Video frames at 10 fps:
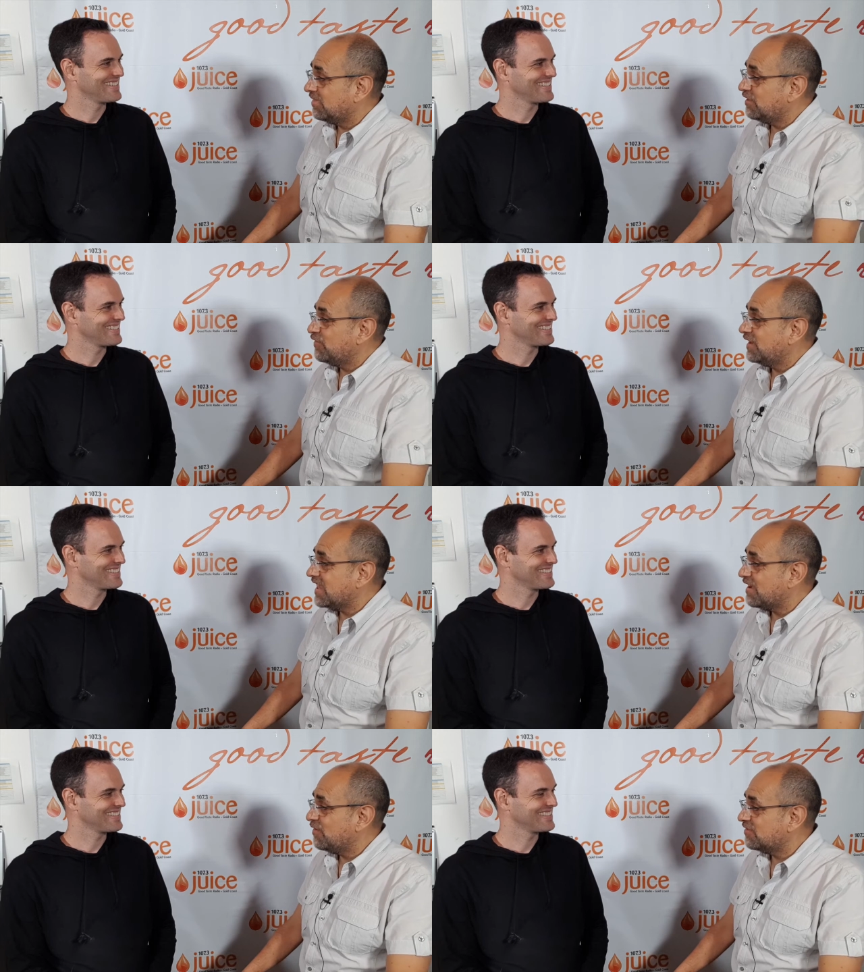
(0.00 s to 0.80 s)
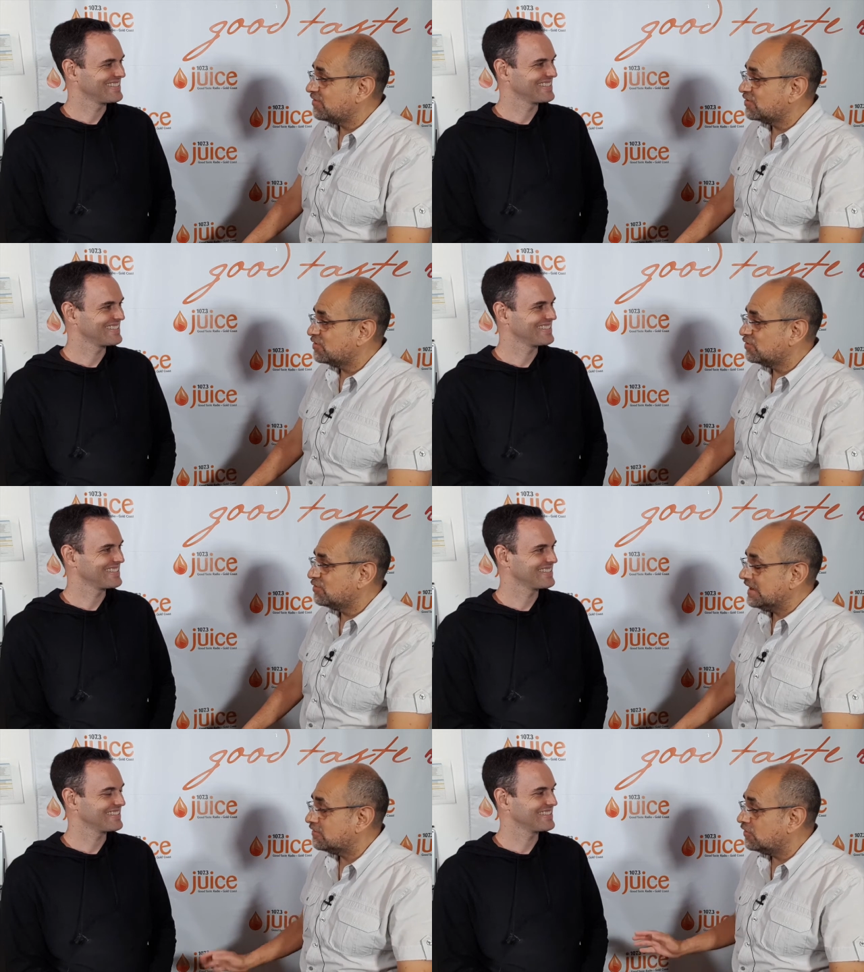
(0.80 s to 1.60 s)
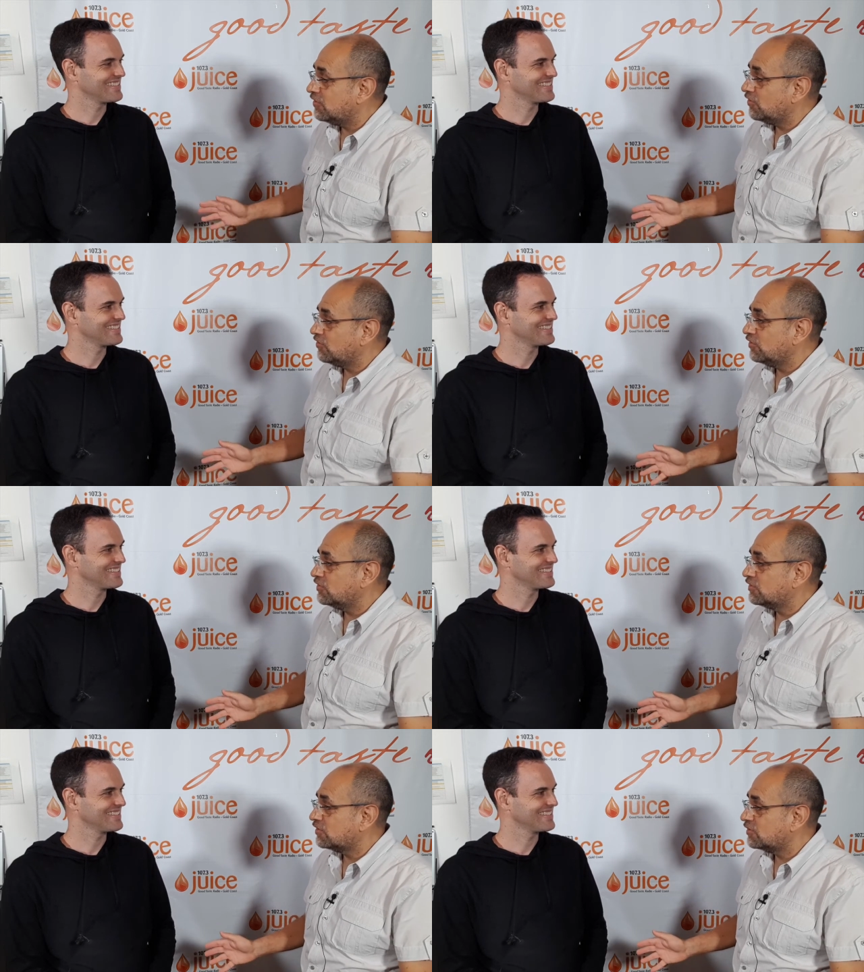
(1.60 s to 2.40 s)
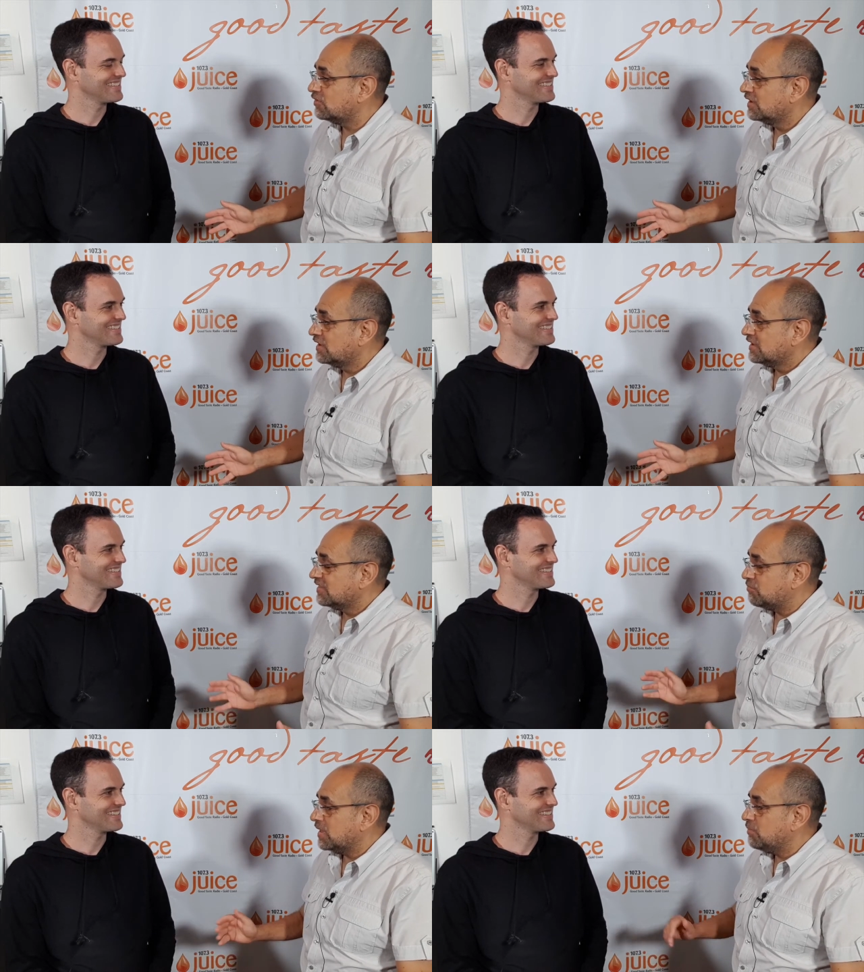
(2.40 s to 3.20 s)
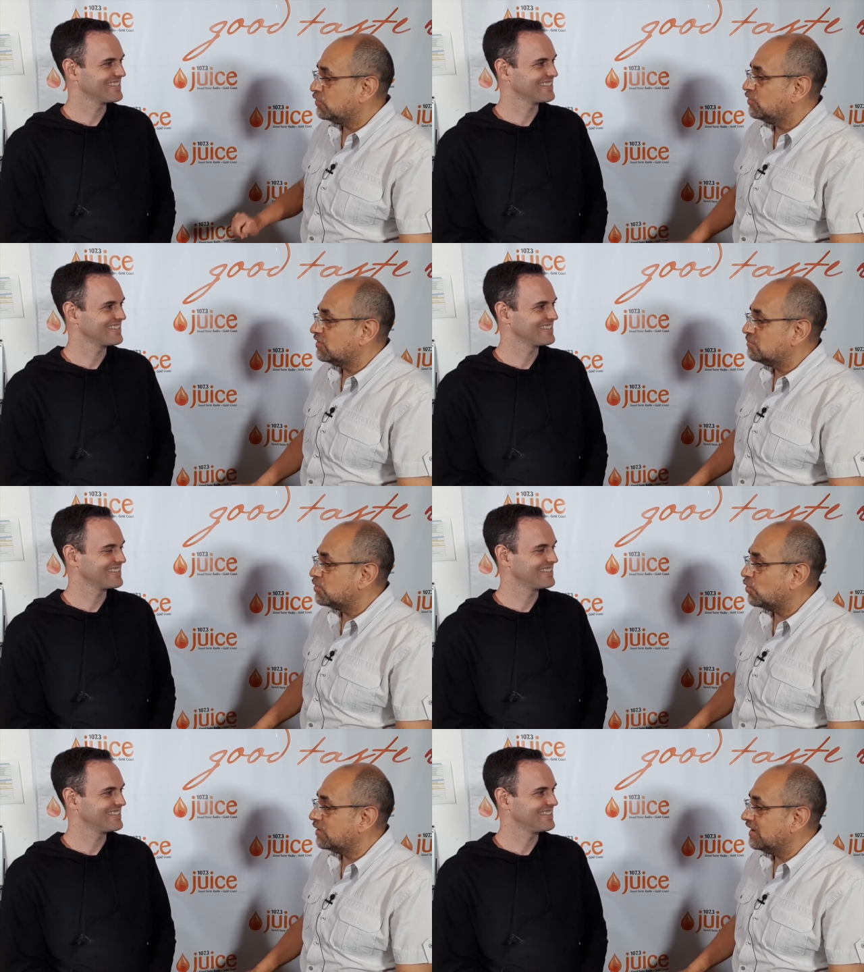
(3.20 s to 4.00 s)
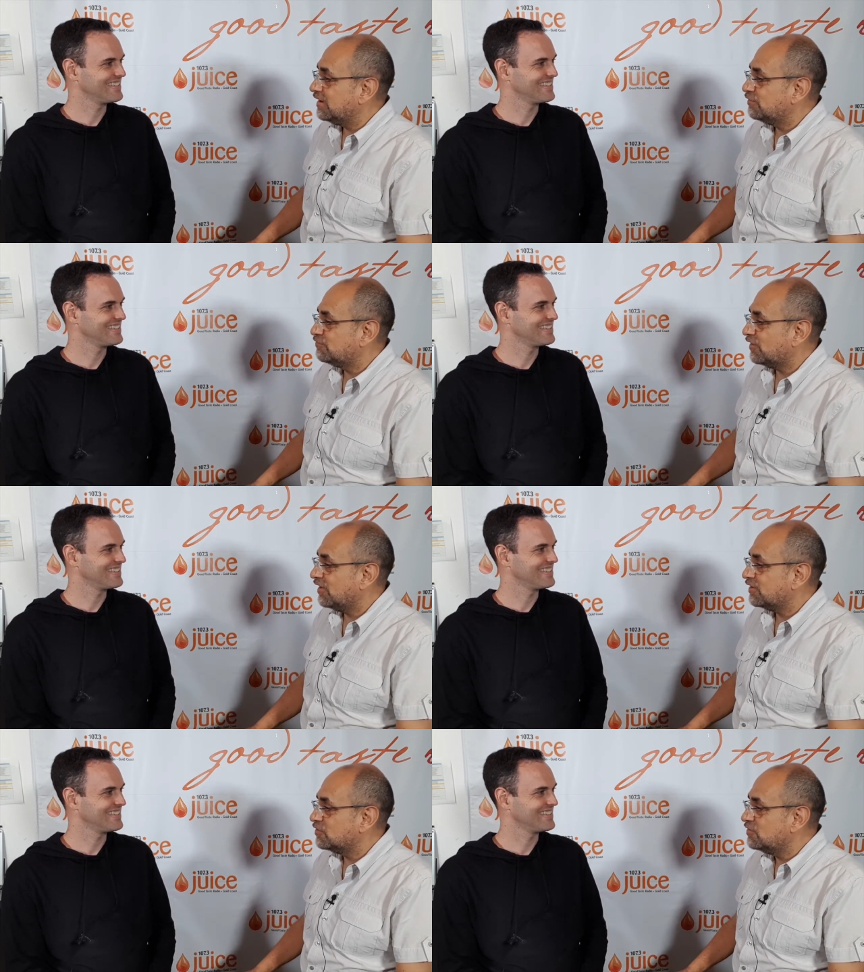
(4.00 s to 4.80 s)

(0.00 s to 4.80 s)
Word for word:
Speaker 1: this video is to introduce you to the people who support and who follow Good